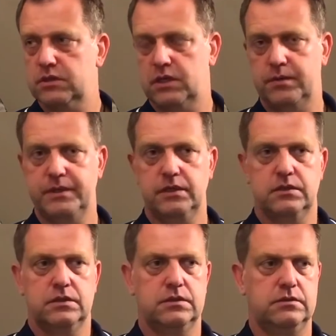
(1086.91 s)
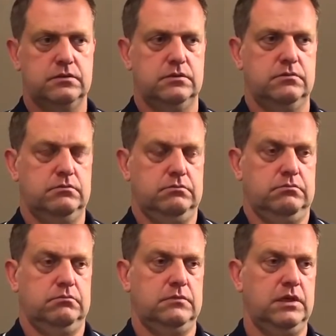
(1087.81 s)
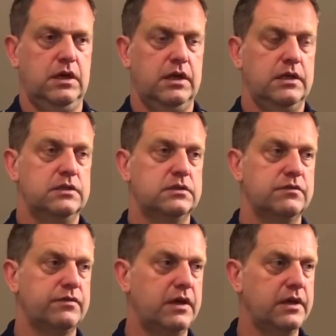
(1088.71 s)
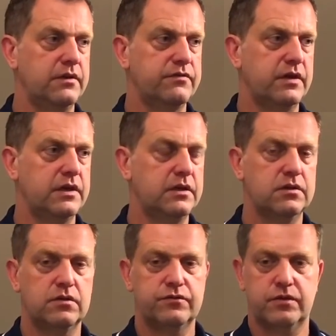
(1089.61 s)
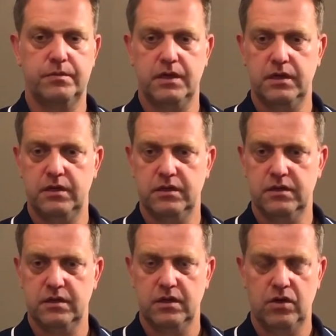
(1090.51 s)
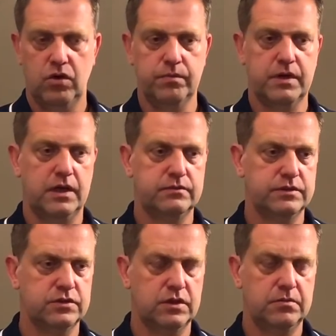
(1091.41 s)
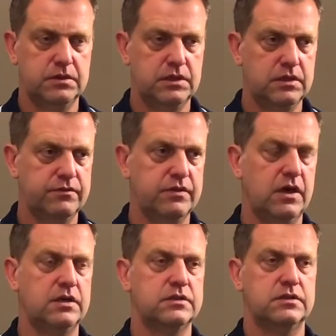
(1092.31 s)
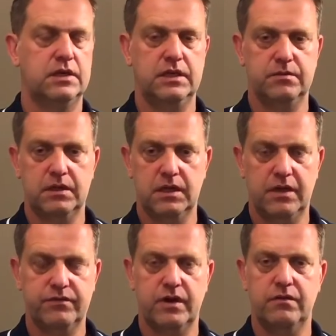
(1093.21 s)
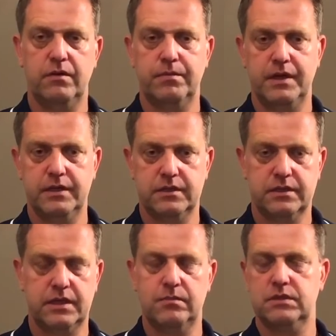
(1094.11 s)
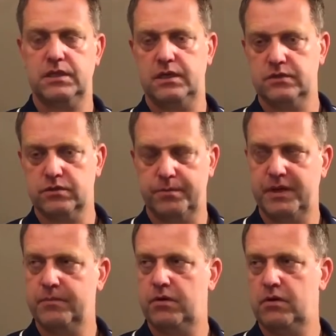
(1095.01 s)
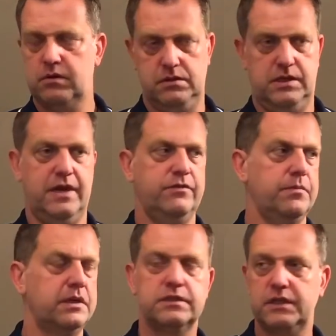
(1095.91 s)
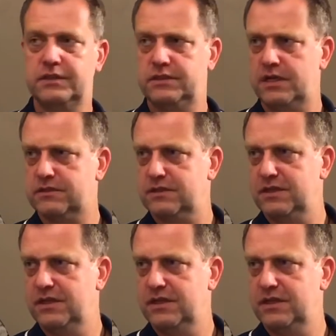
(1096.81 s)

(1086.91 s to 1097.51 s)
I mean, at least if I know from my home country Germany, if you asked anybody, have you ever played table tennis or ping pong? Everybody says yes.